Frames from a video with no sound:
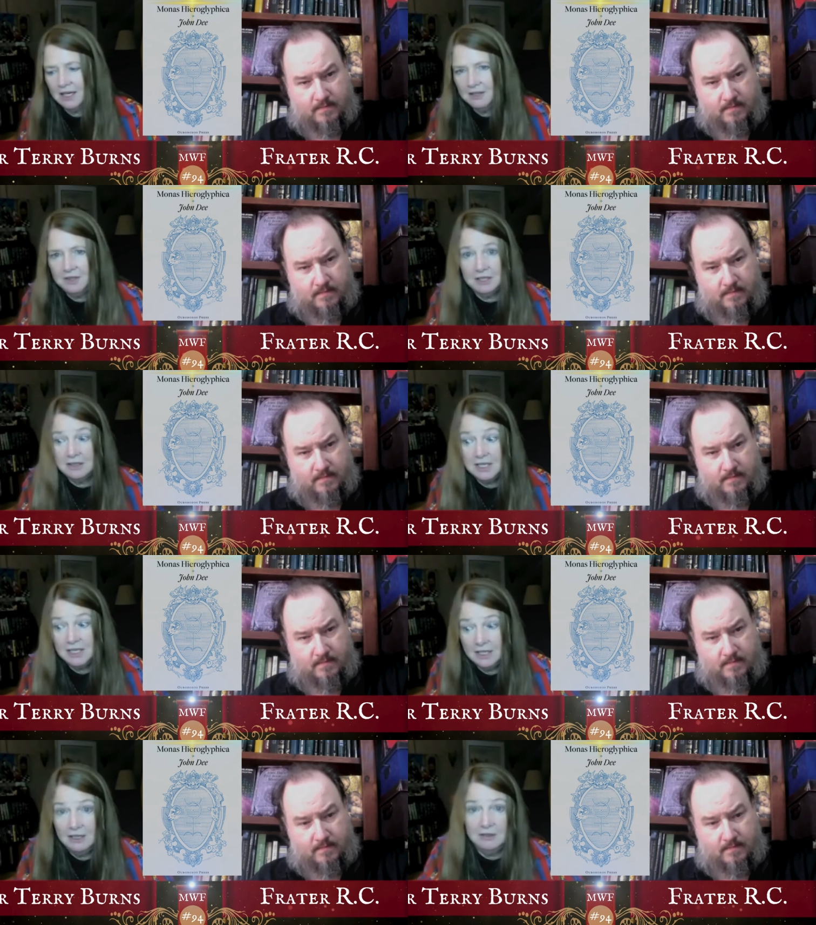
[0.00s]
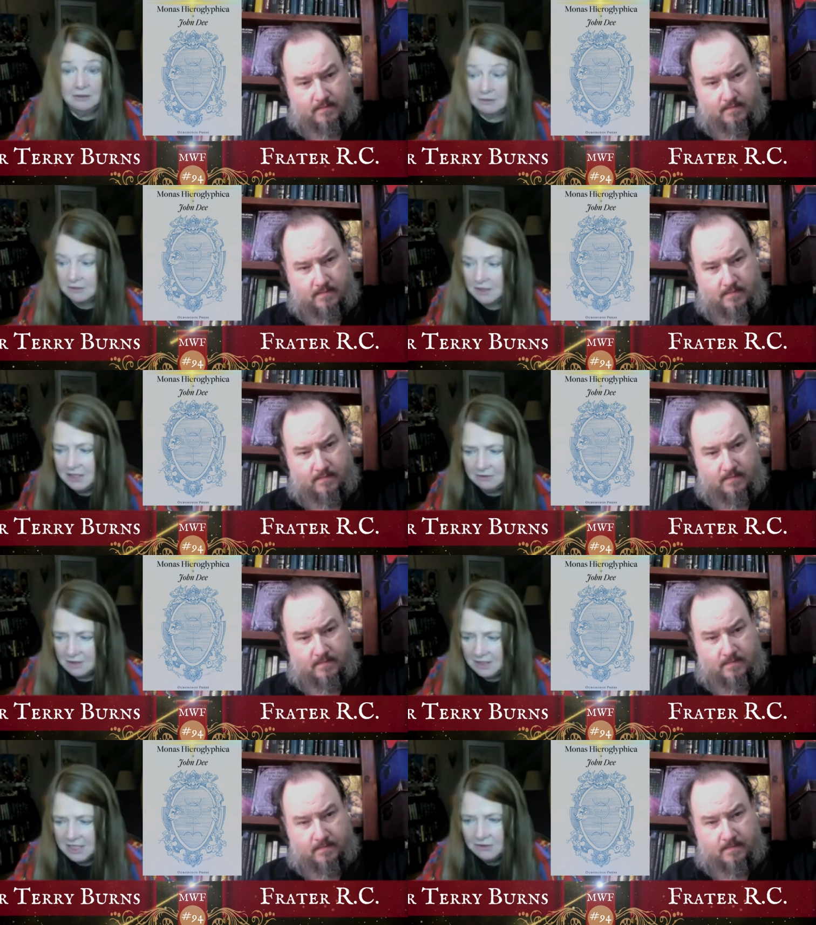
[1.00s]
Speaker 1: And I think Dee is
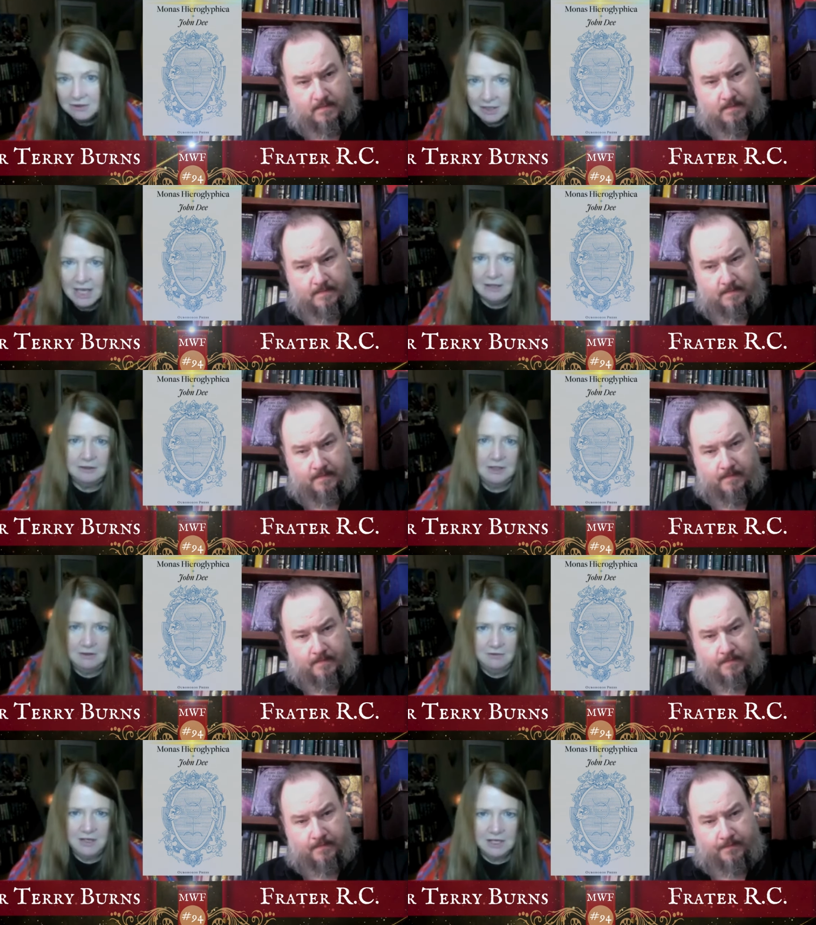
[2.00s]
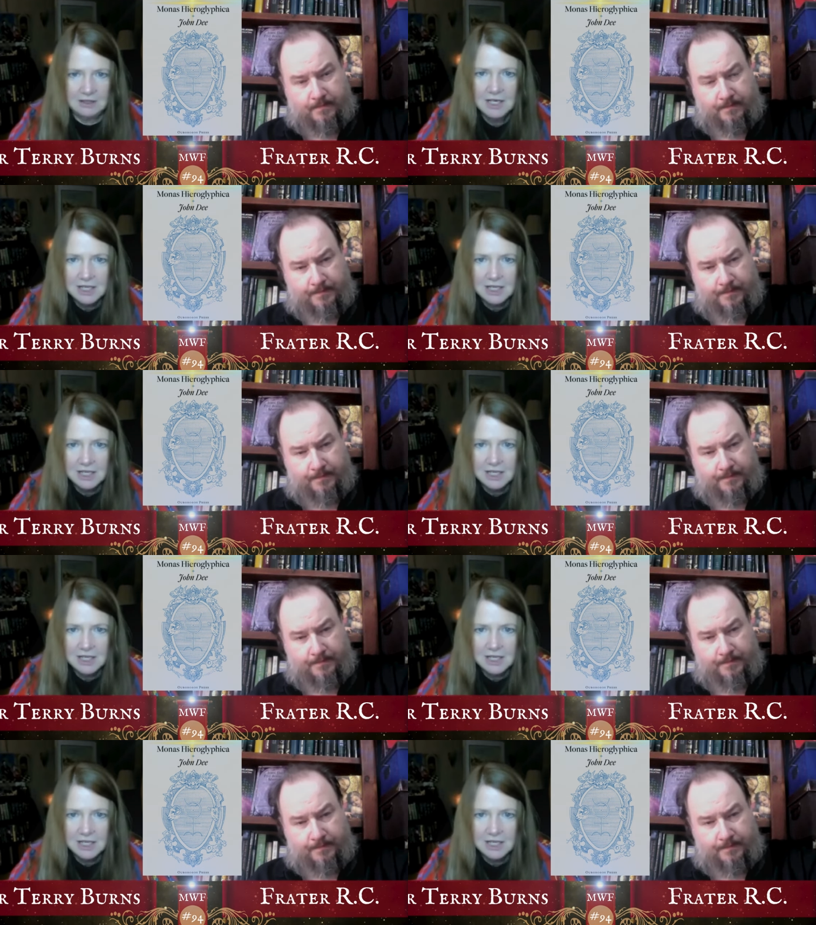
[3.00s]
he's he says in effect